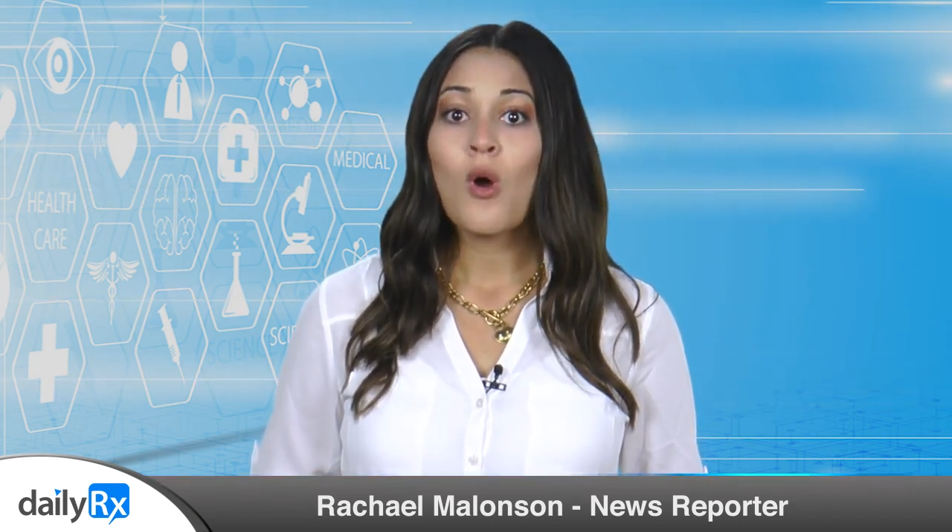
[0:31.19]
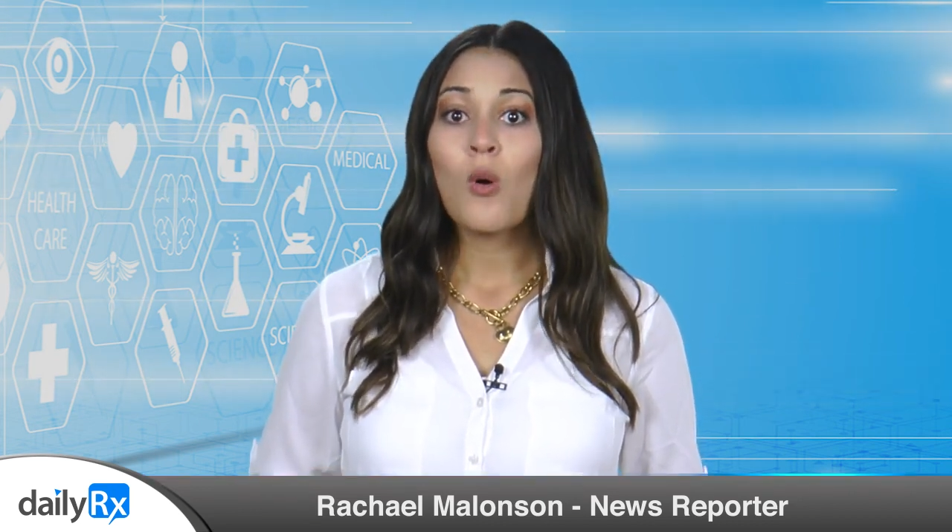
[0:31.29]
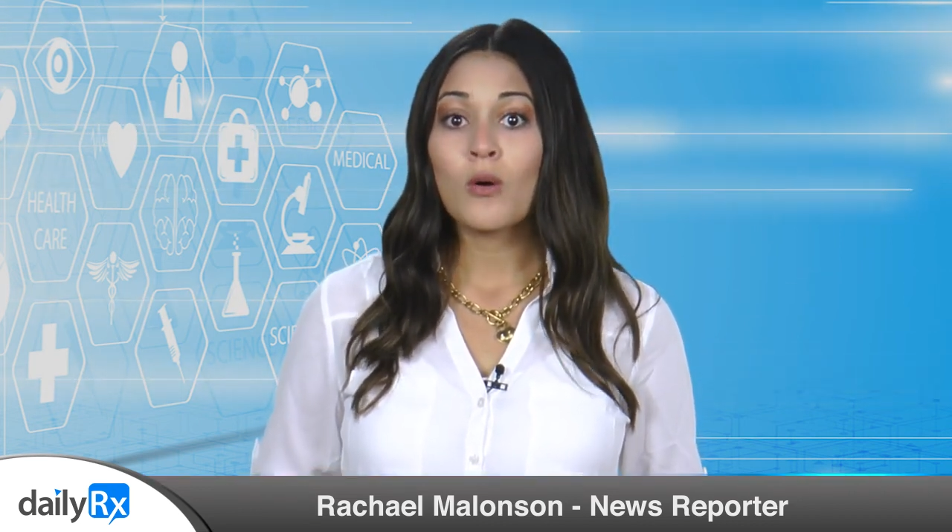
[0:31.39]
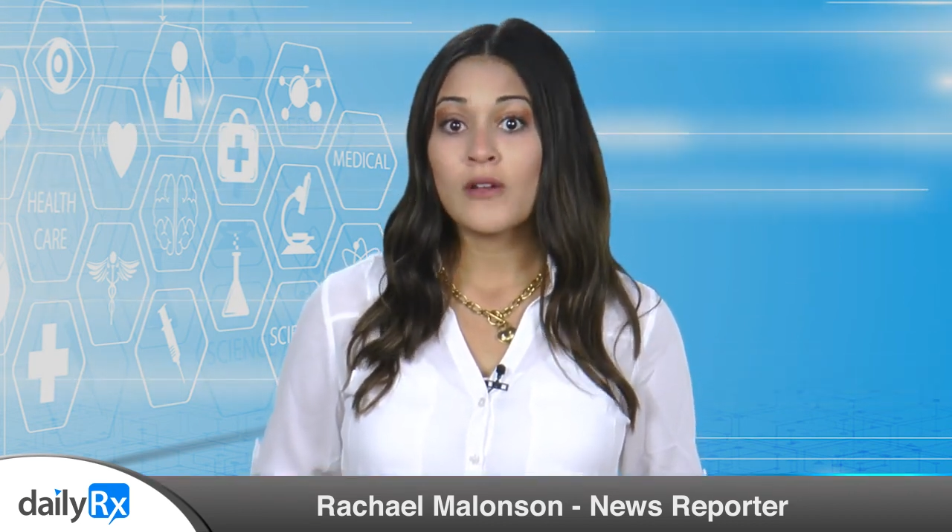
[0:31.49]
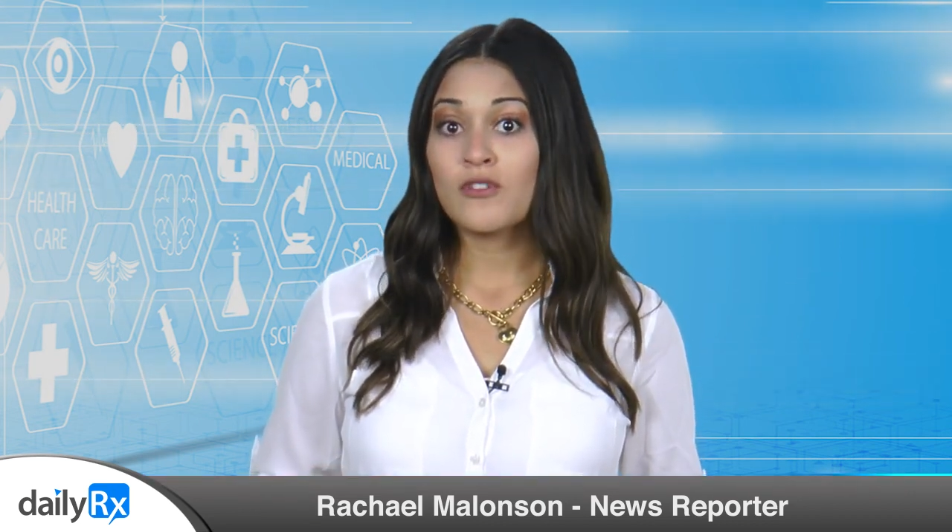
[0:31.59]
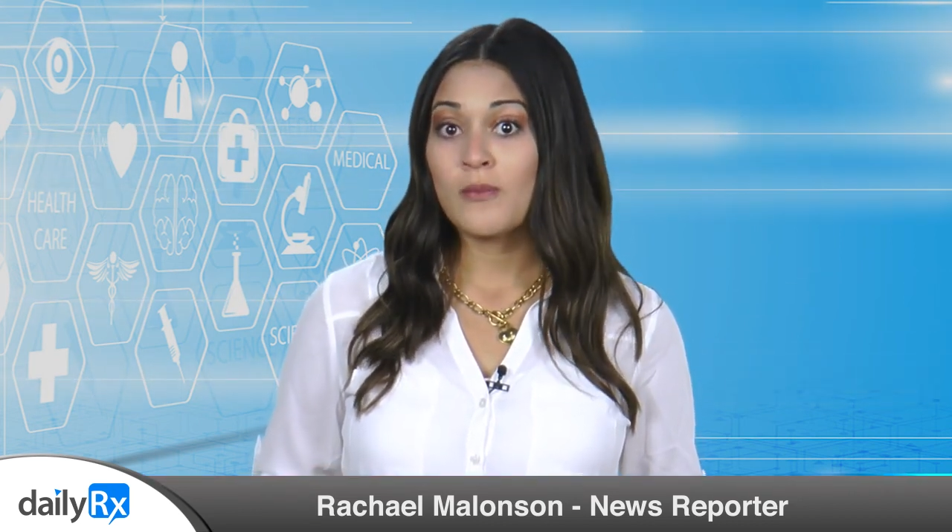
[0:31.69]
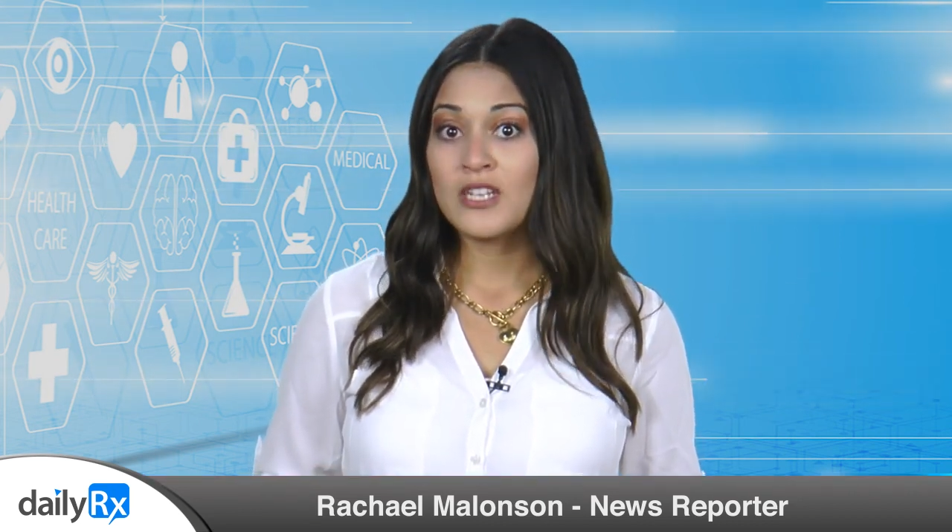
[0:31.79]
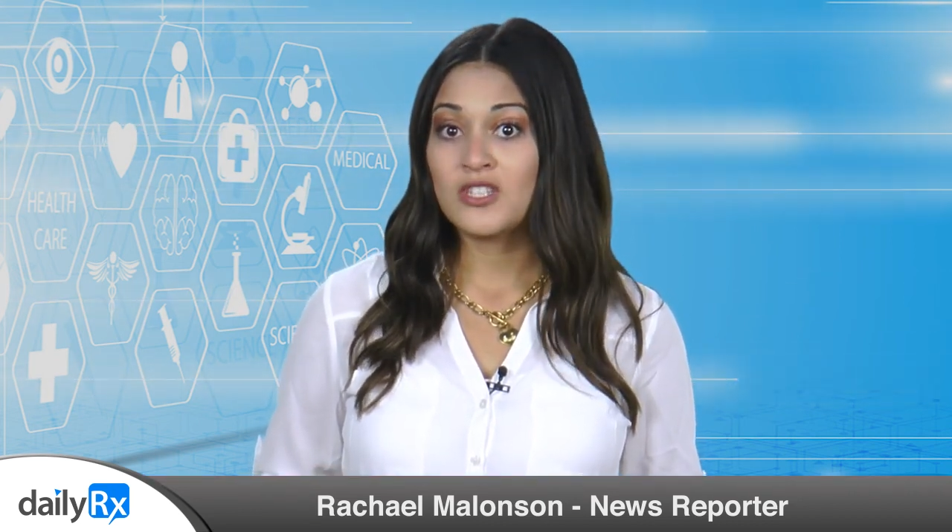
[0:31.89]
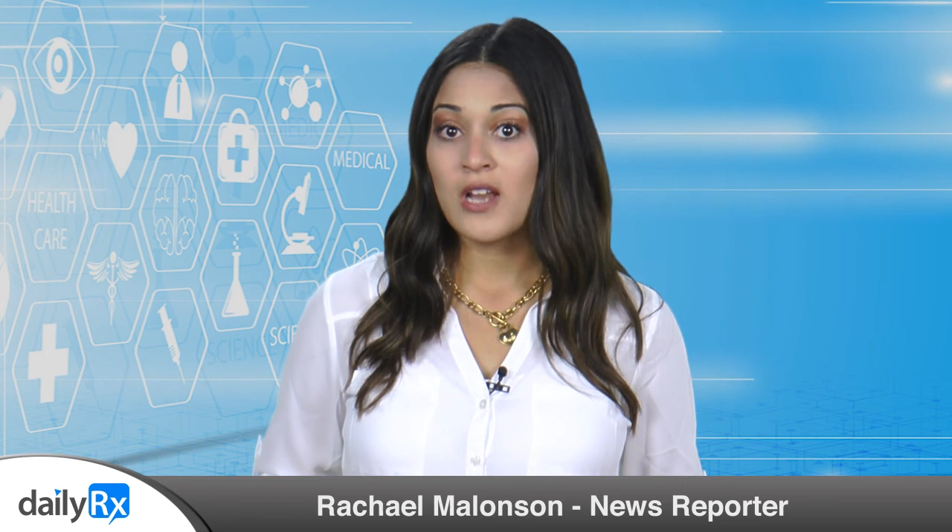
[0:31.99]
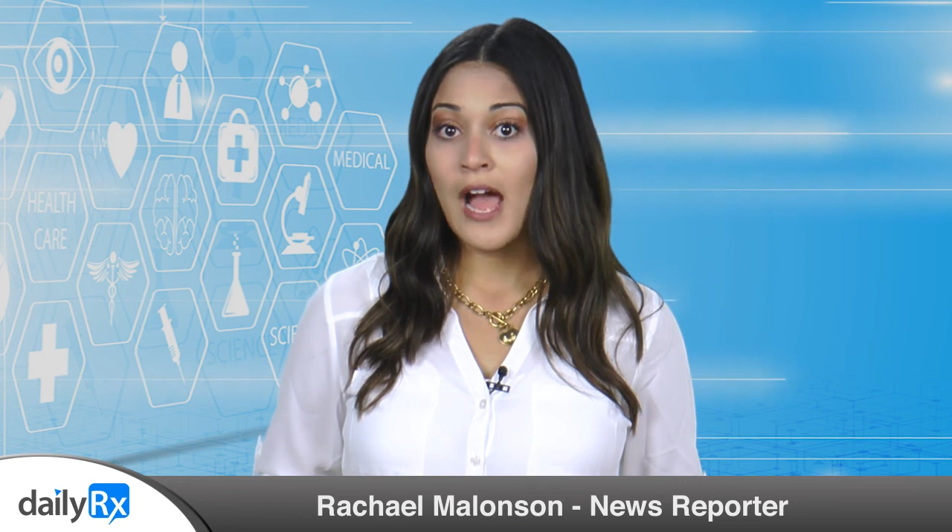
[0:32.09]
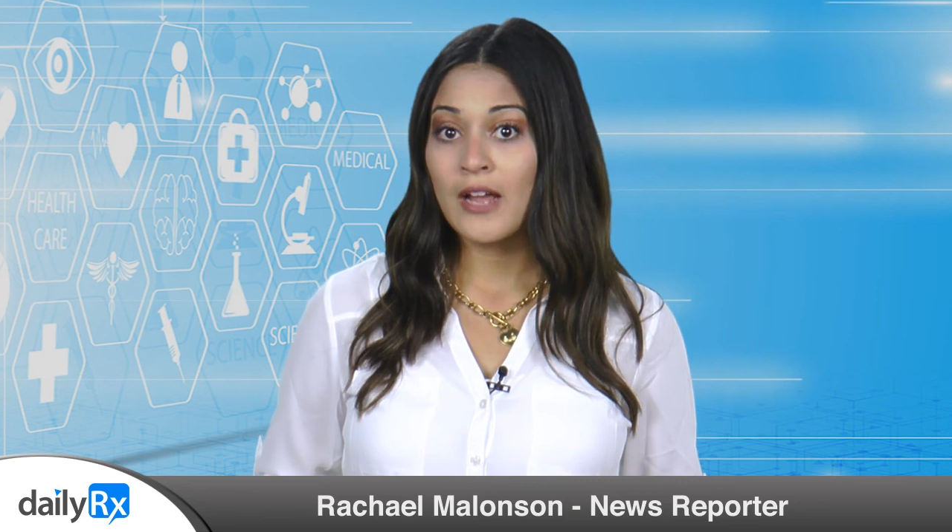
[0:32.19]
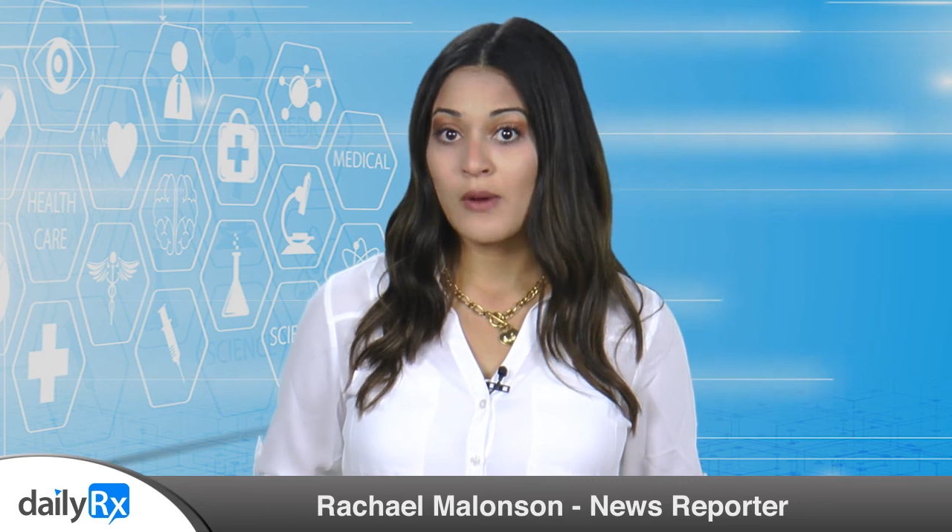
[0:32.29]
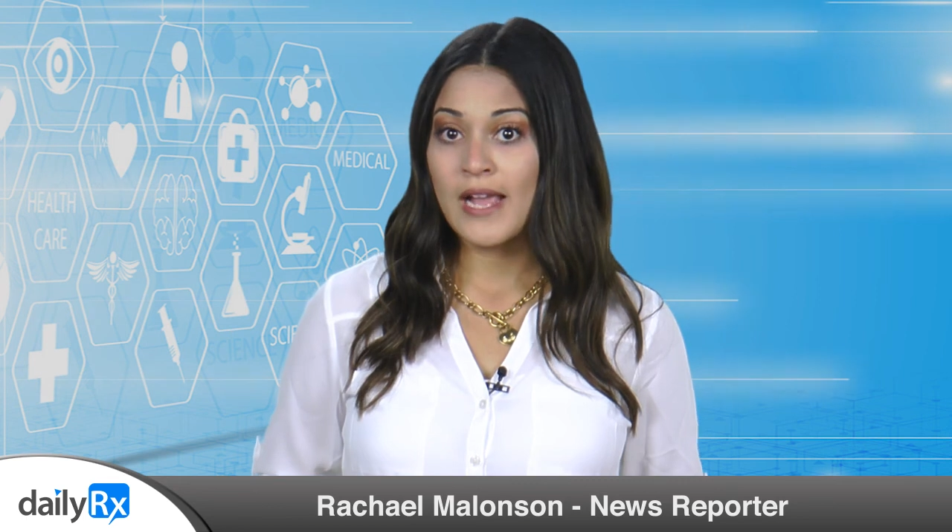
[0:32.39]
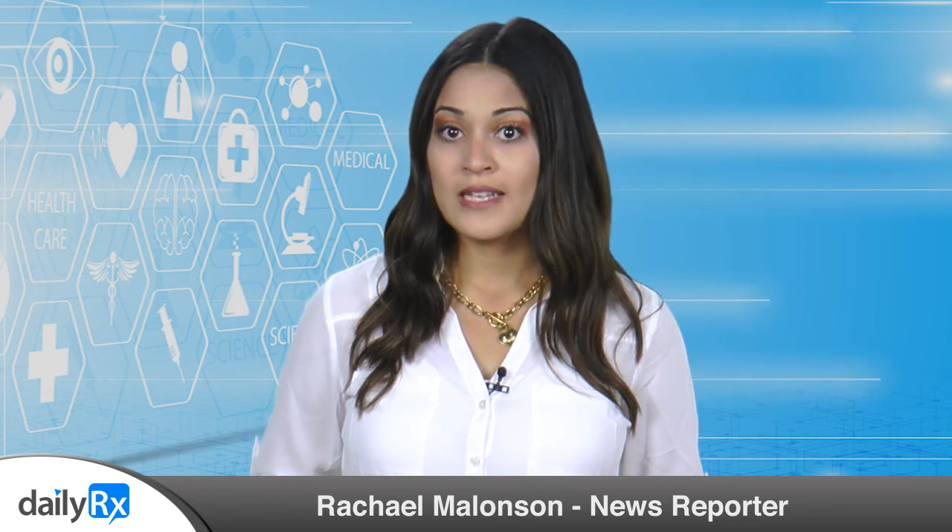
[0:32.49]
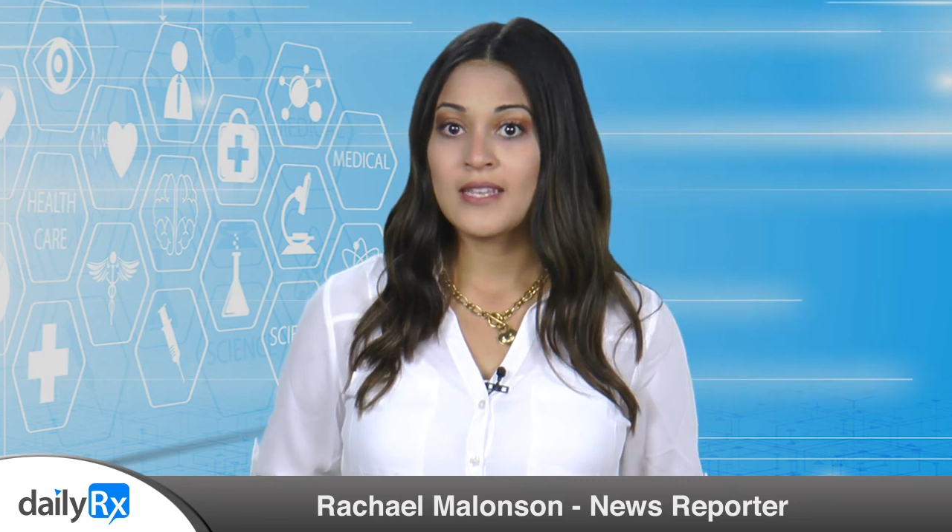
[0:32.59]
or information
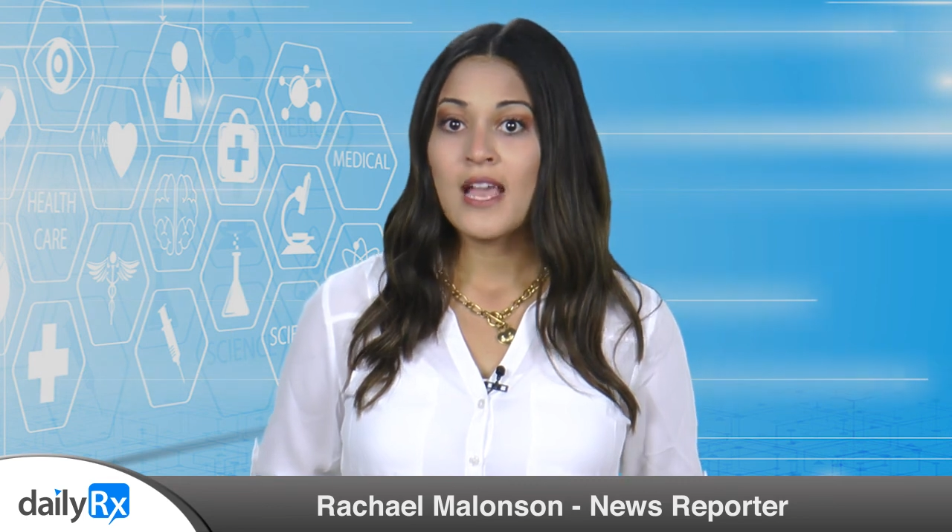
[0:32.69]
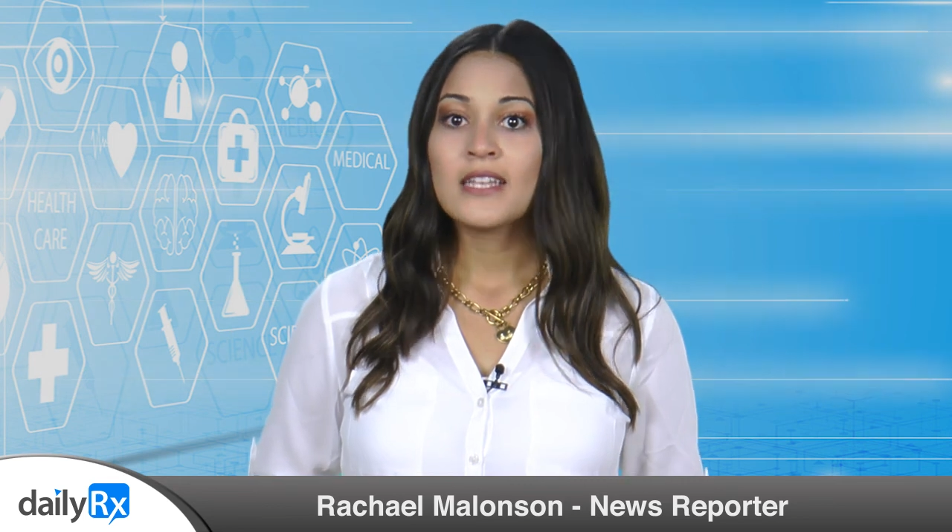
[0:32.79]
highways